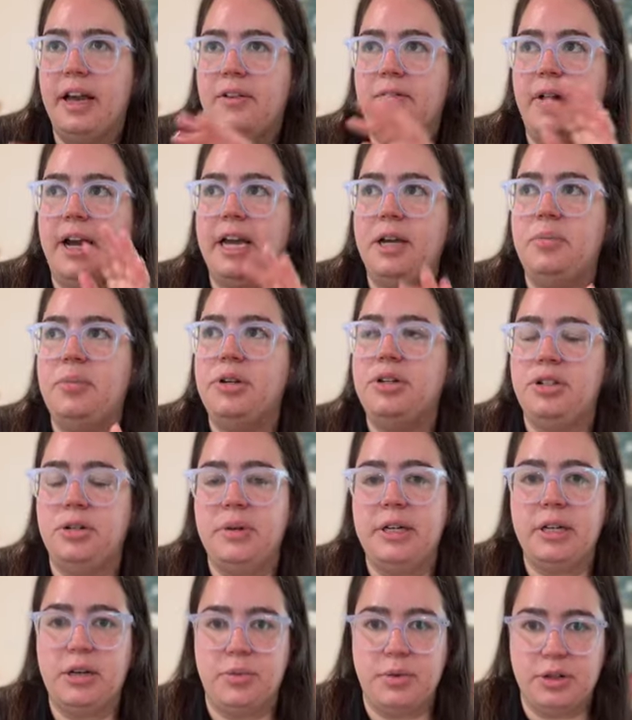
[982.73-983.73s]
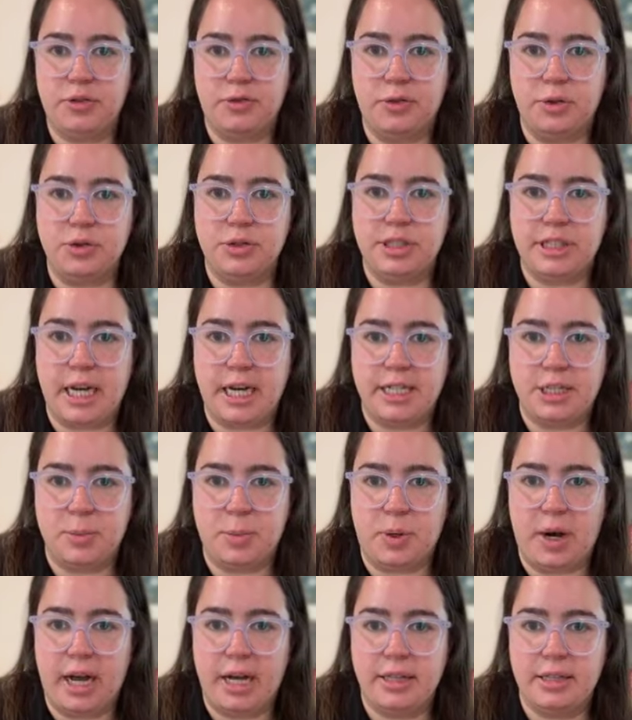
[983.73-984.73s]
if I had been doing it with
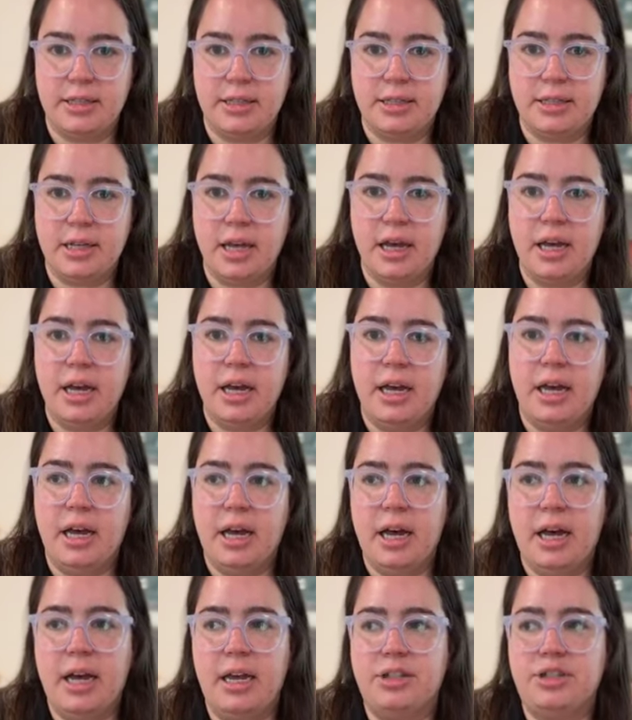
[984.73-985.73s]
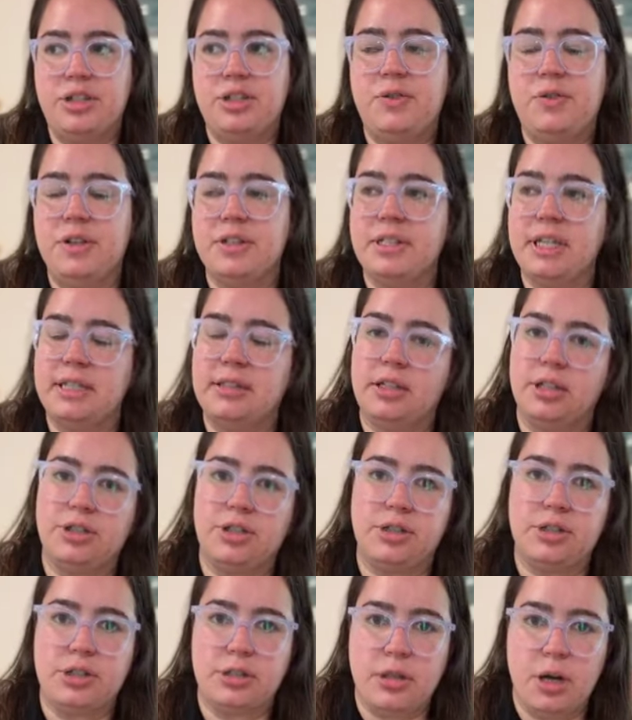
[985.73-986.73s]
full-size breads, it just feels like
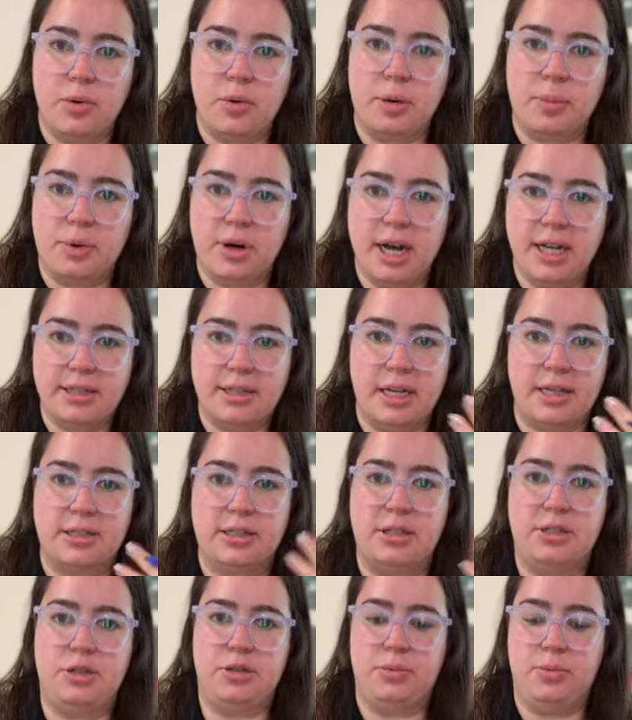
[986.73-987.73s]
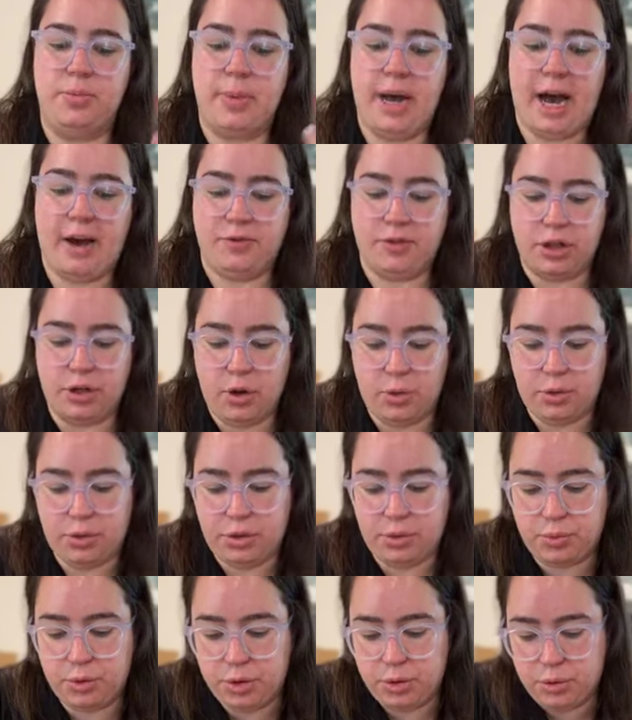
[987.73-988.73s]
such a slower process because you have to go
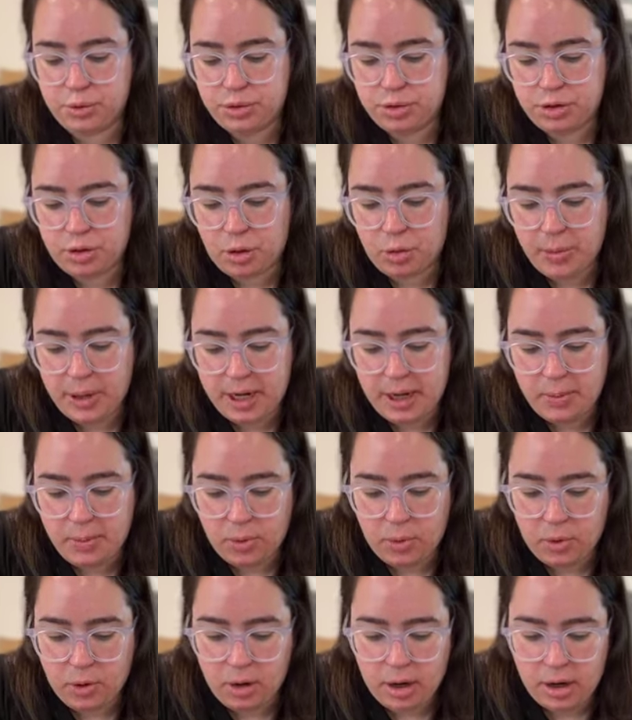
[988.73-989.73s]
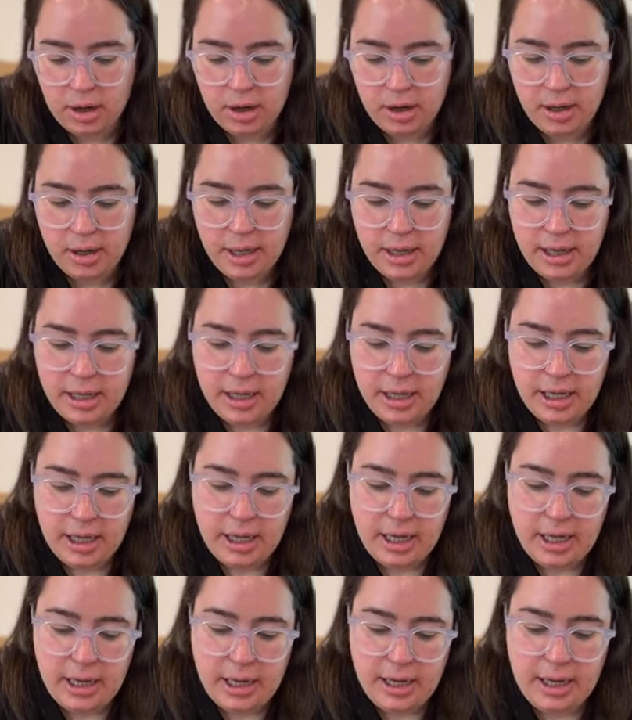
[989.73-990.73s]
through so many more
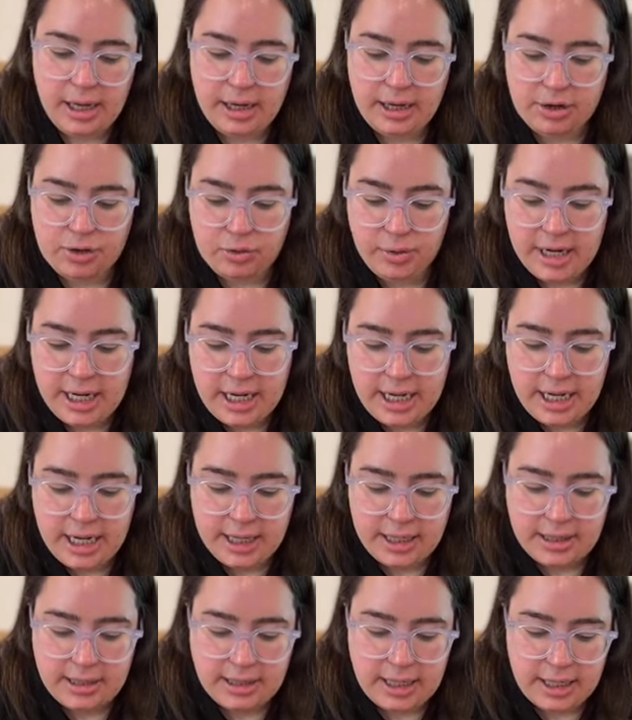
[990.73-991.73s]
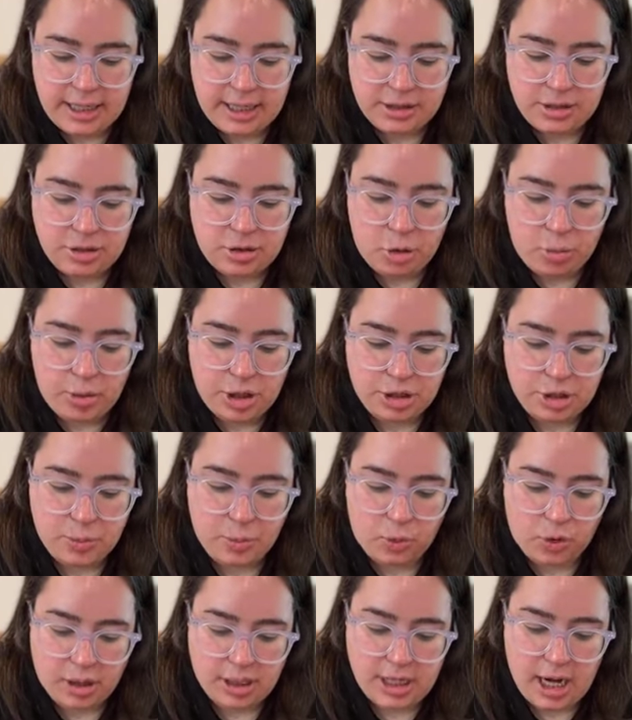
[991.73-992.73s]
ingredients and it's so
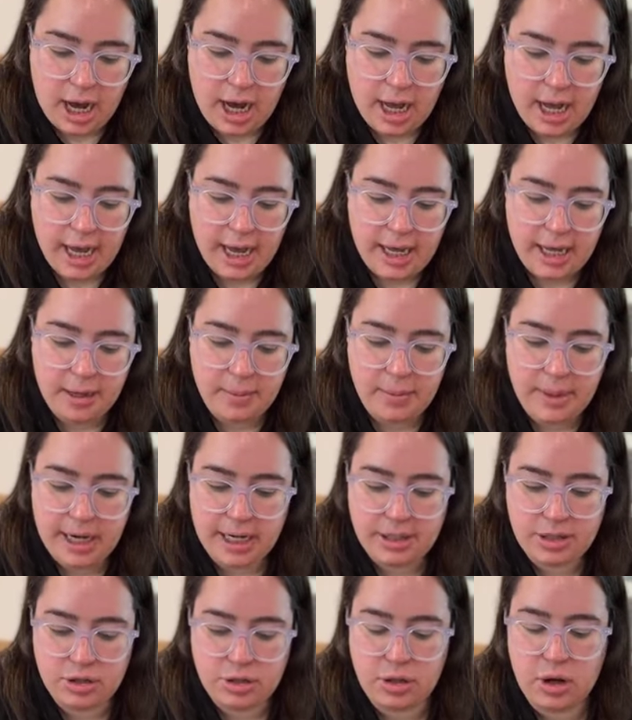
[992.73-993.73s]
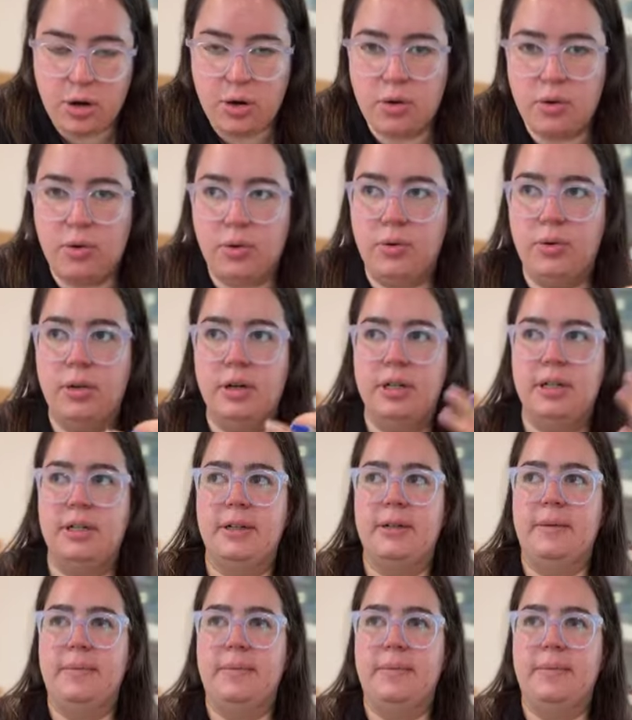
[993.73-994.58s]
much more time and it's so